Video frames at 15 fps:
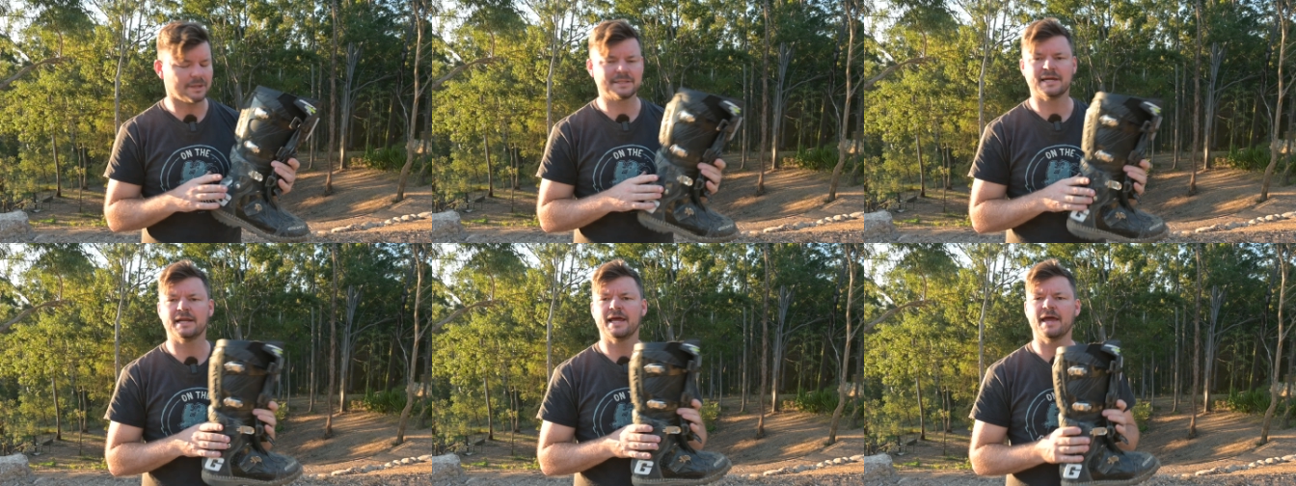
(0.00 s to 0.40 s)

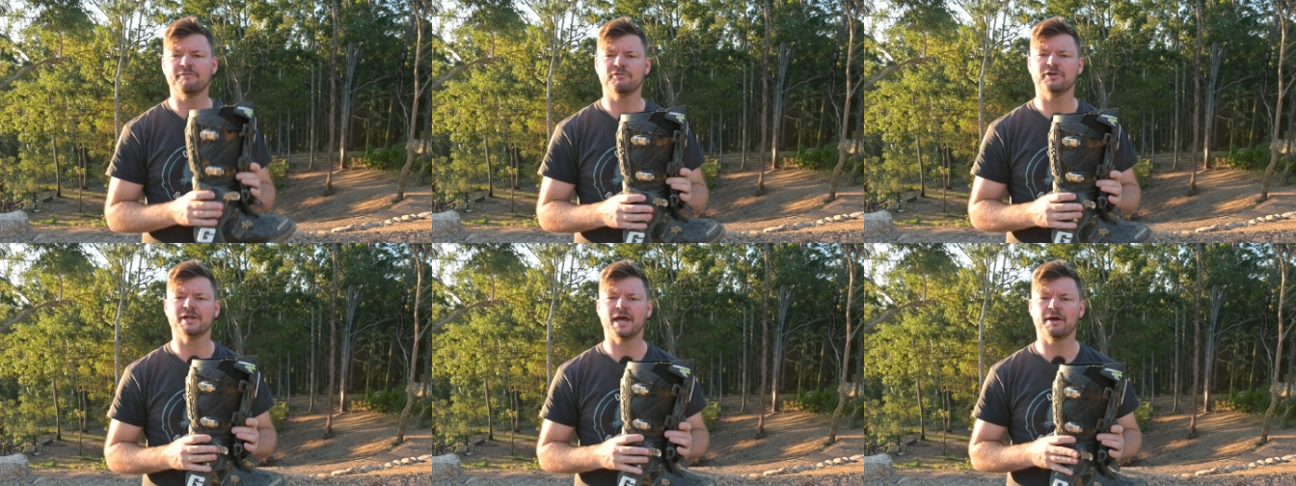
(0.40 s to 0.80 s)
like that
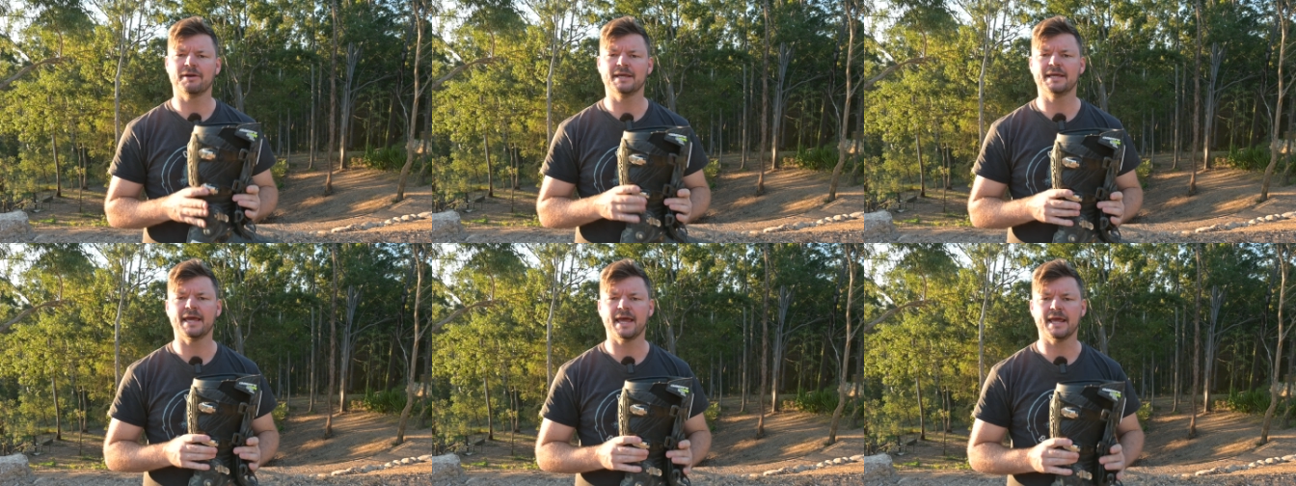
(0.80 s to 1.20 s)
every now and
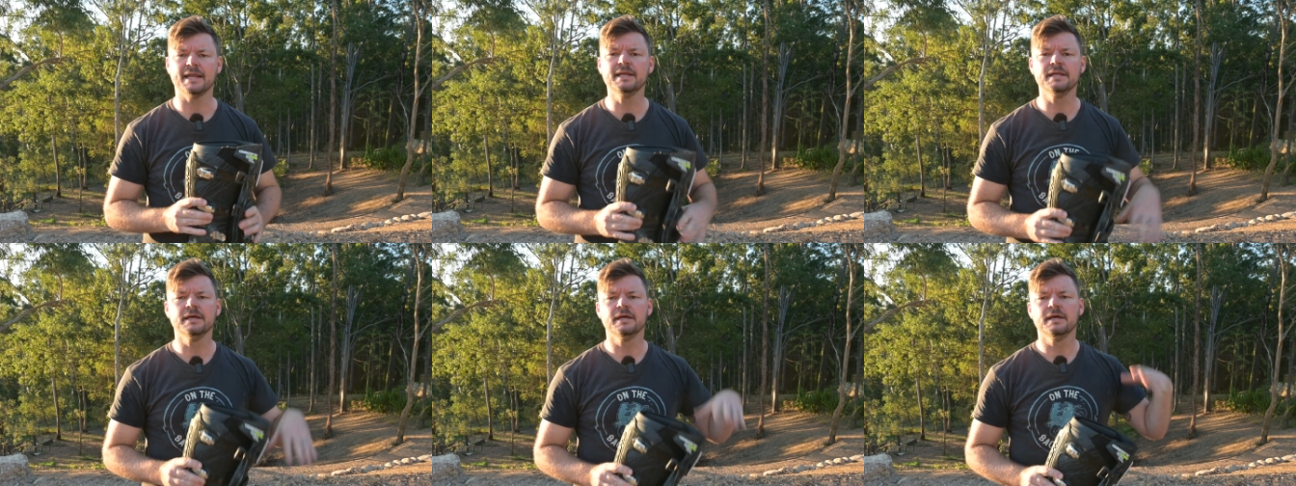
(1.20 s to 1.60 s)

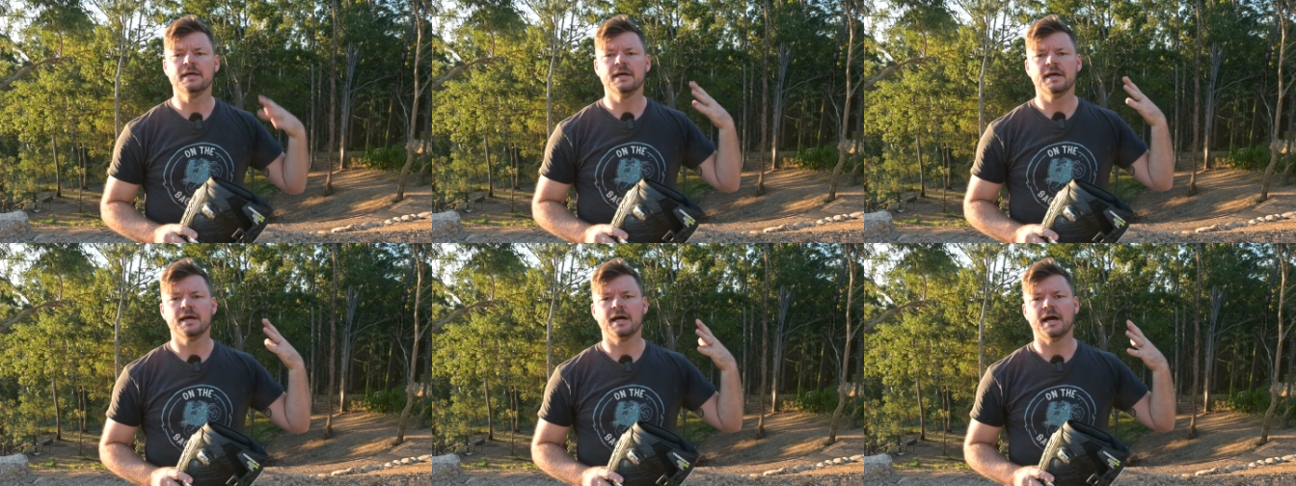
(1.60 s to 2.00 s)
again,
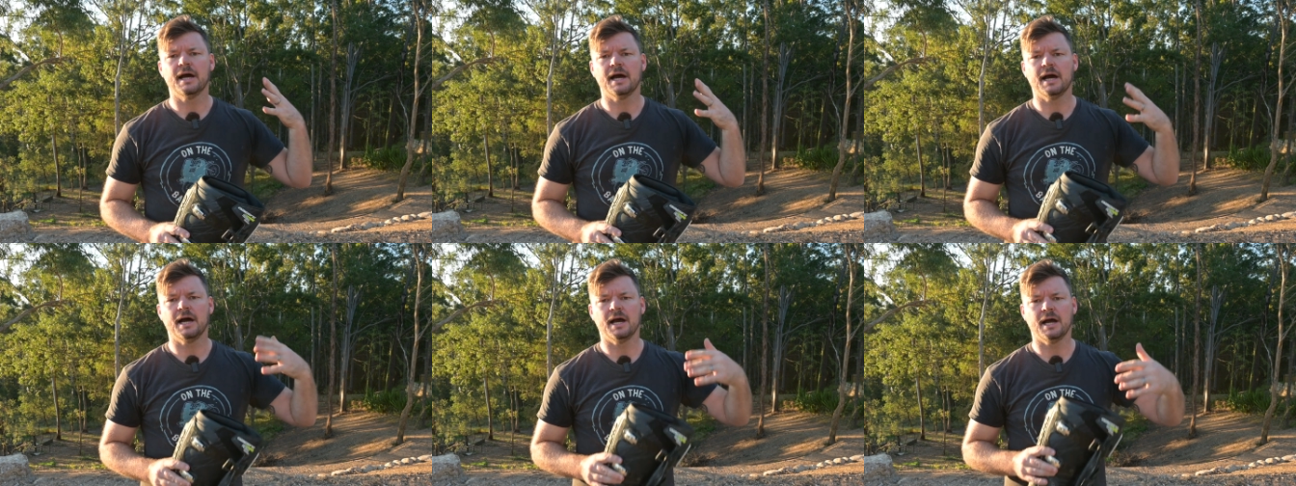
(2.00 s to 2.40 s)

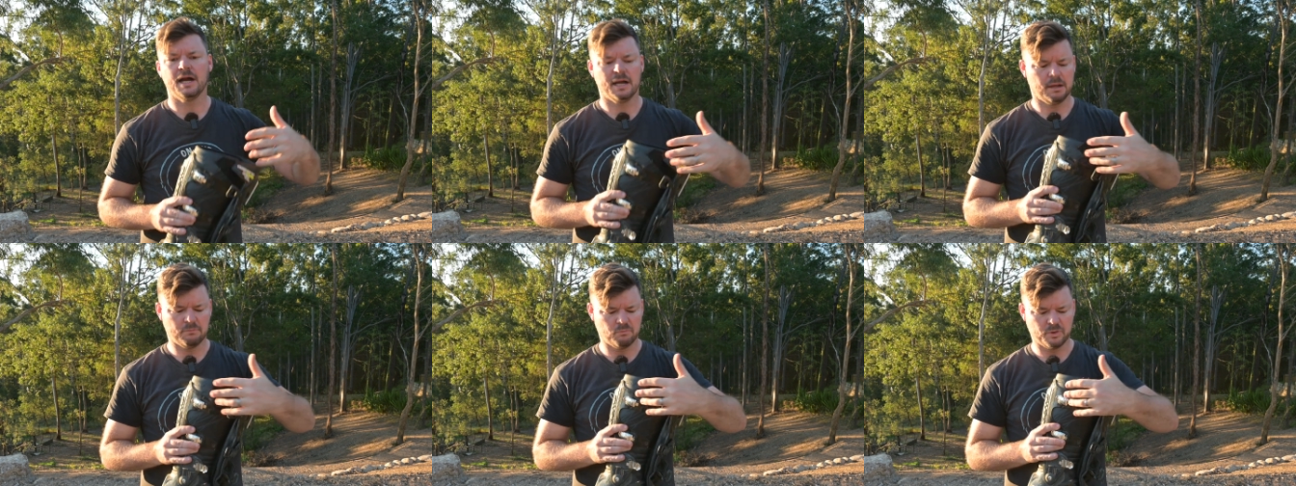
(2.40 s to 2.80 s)

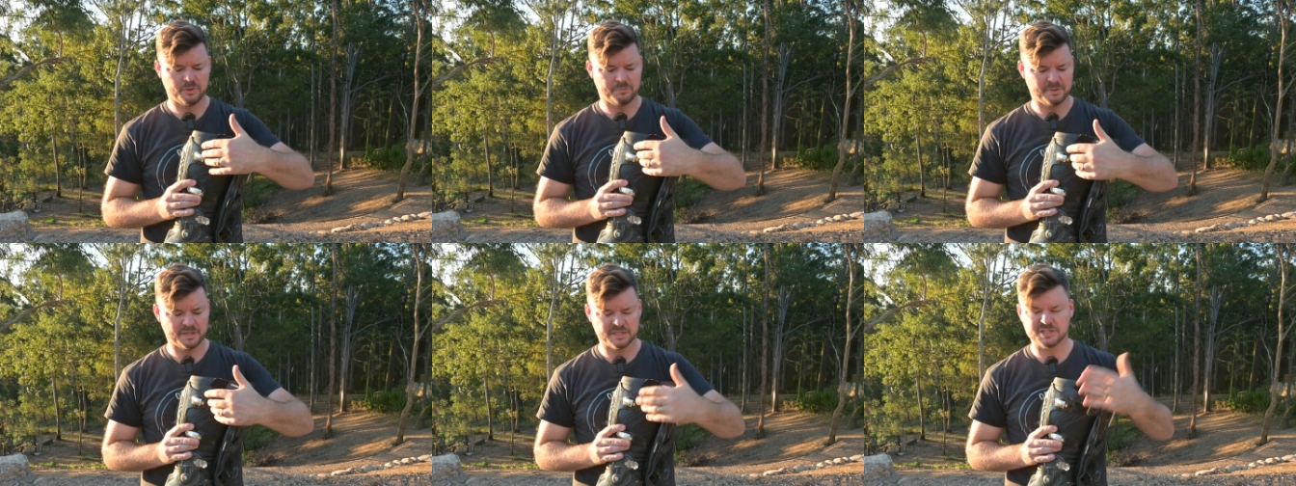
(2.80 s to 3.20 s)

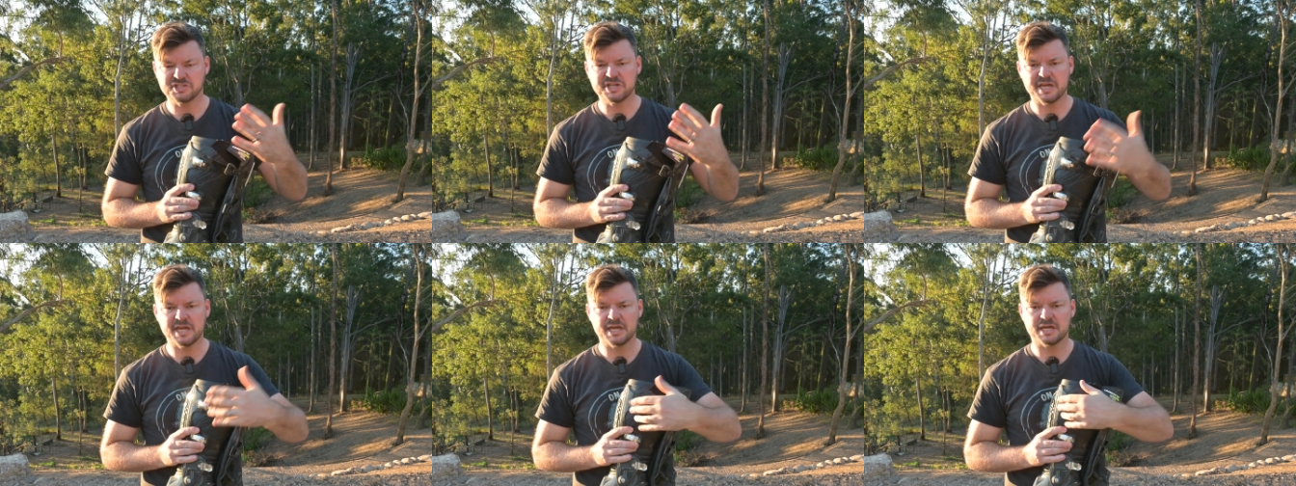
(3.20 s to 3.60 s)
whether it be a
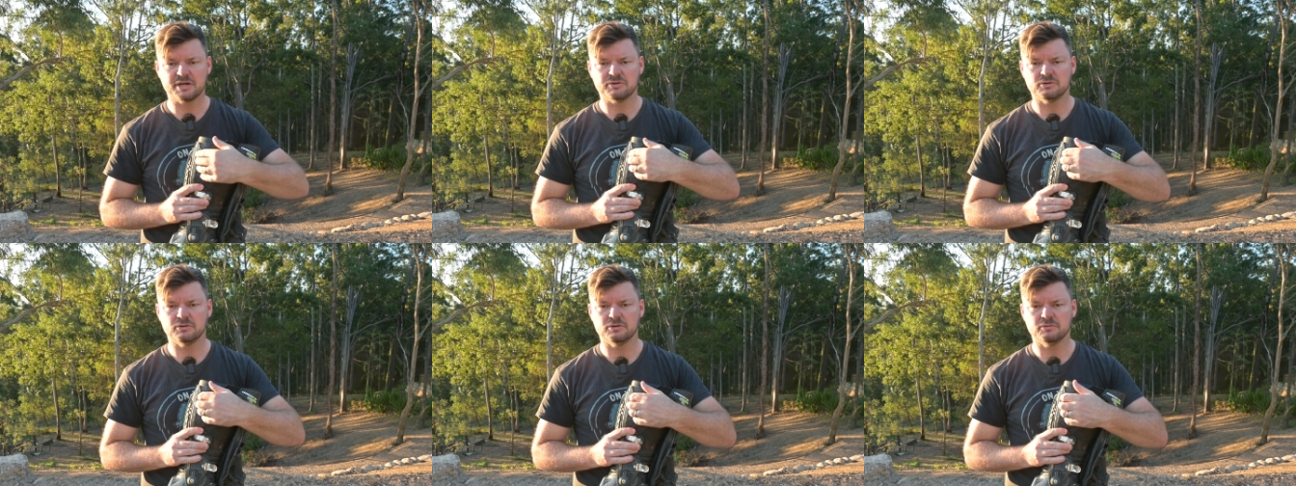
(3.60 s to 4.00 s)
stick
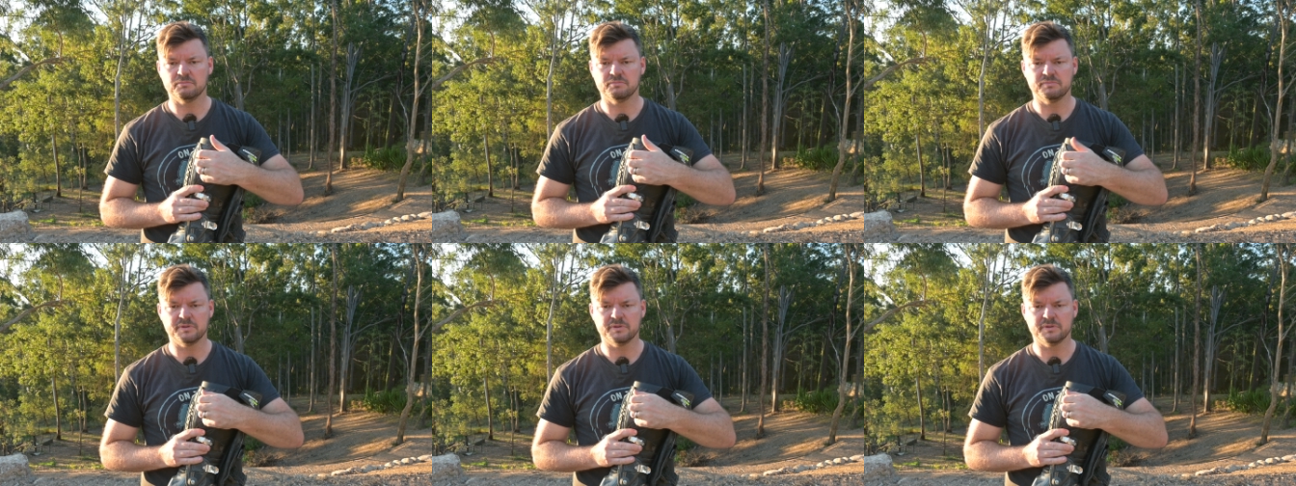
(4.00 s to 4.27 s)
or a